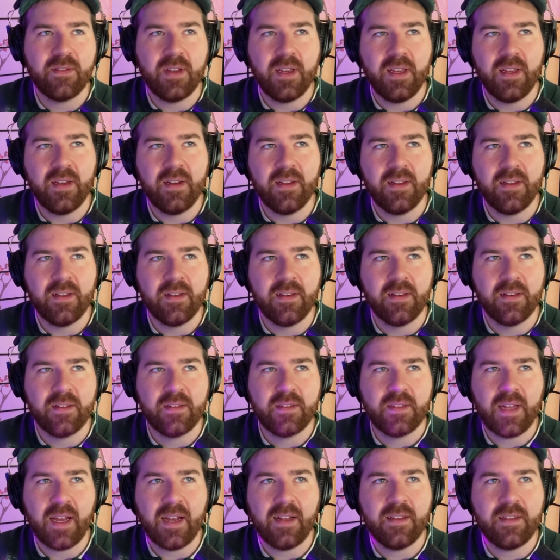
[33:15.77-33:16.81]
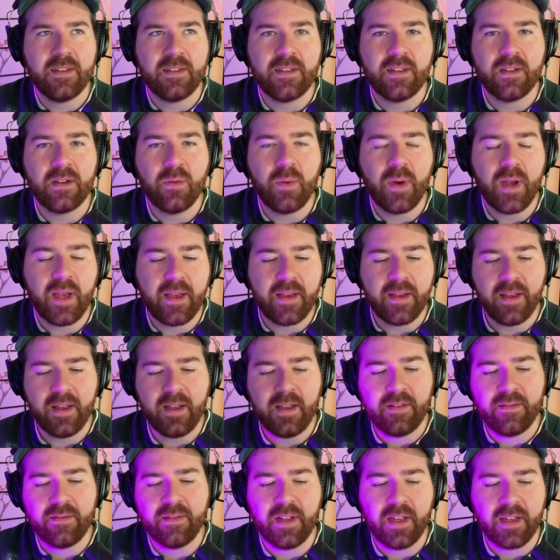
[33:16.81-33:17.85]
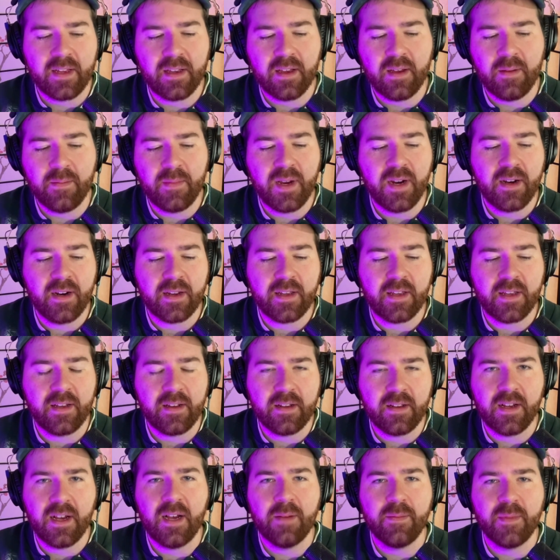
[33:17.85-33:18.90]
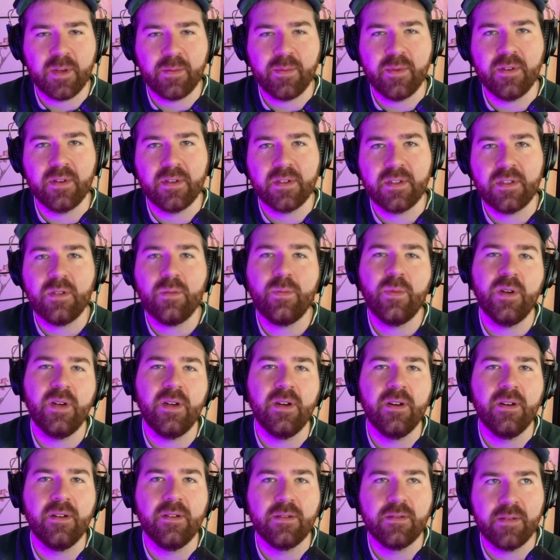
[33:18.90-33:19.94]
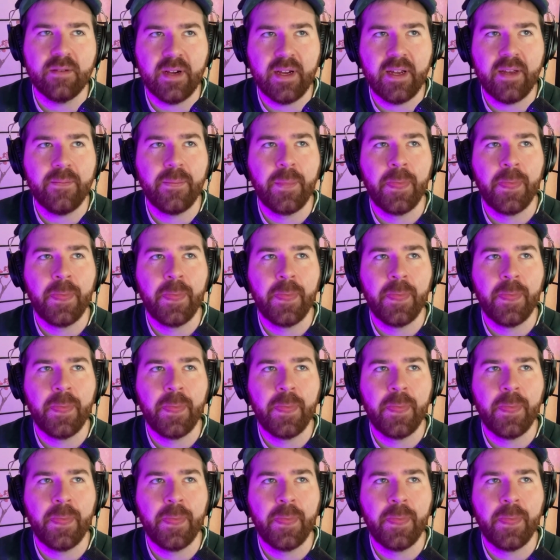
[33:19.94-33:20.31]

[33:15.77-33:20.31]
in a stylistic way of like American comic book superheroes, right?